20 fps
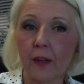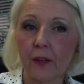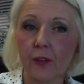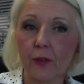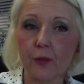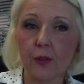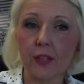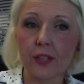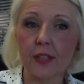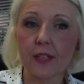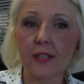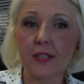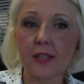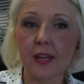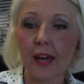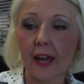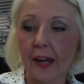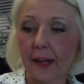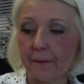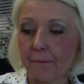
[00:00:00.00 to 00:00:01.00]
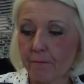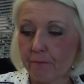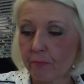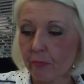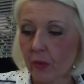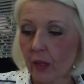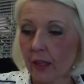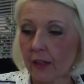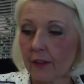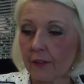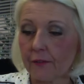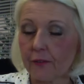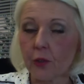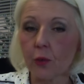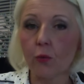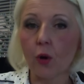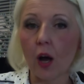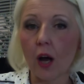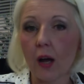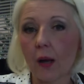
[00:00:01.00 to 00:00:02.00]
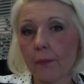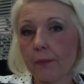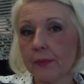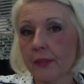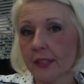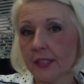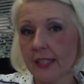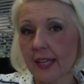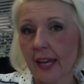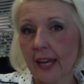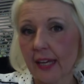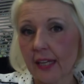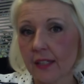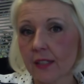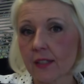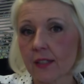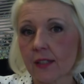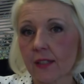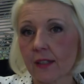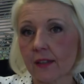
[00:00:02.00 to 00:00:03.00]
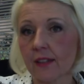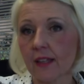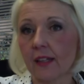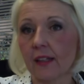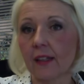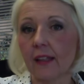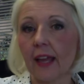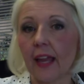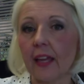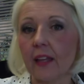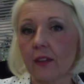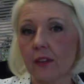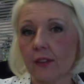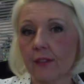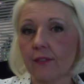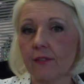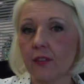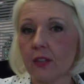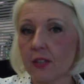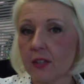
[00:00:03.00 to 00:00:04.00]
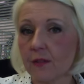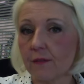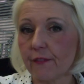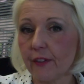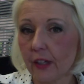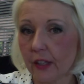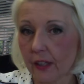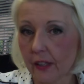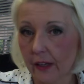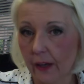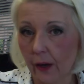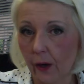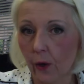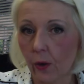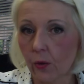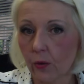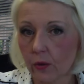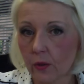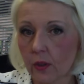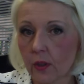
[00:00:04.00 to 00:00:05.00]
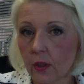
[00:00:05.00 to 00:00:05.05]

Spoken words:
You can say, if you update the length of this video,